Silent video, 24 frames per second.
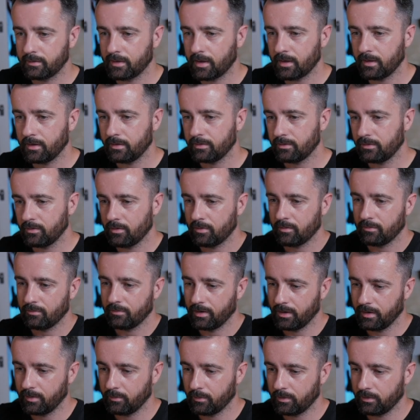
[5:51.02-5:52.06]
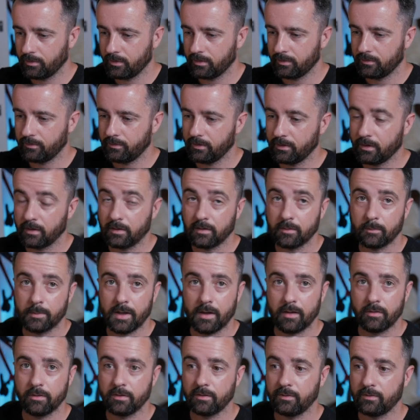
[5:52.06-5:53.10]
that is not really what this video is
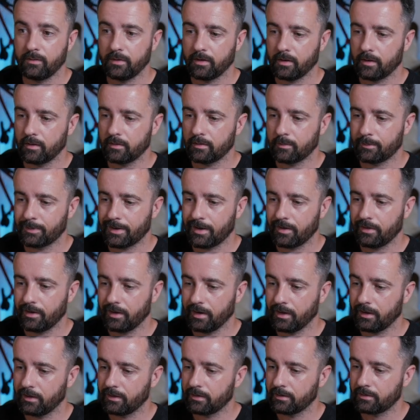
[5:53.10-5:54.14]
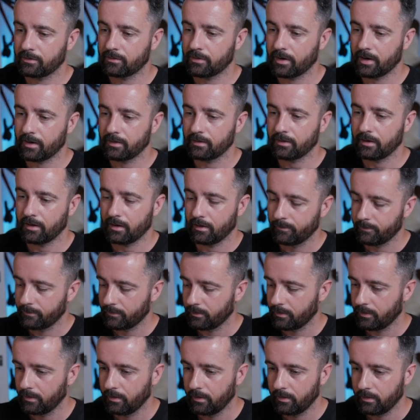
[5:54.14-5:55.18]
about. This video is about the link extractor.
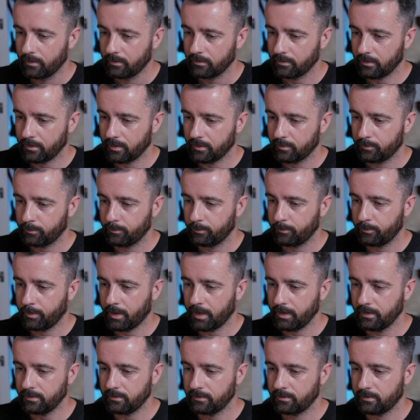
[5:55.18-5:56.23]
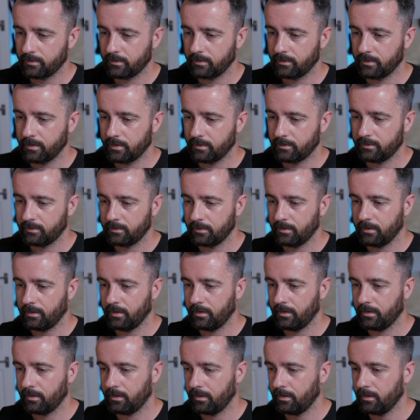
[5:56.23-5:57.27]
So let's paste this
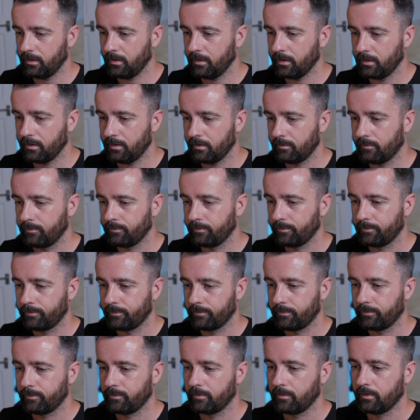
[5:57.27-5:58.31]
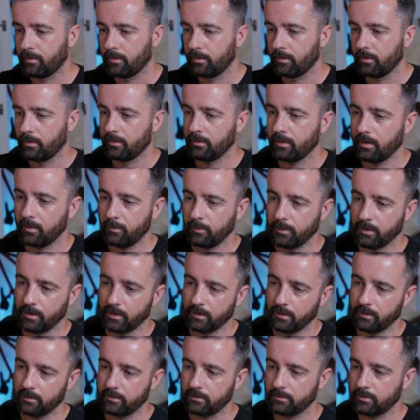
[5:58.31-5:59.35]
in here. There we
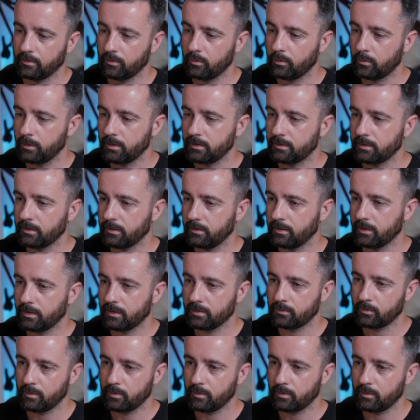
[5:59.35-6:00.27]
go. So all we're doing is